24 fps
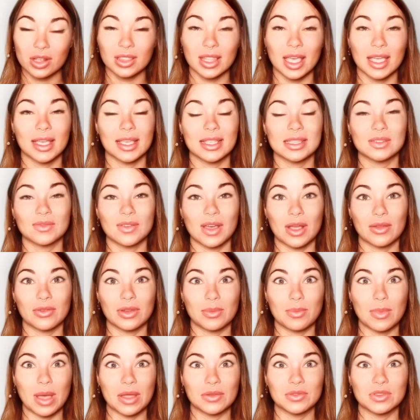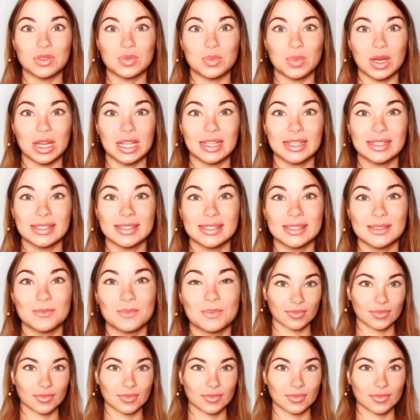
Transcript: like it's found in mountain springs.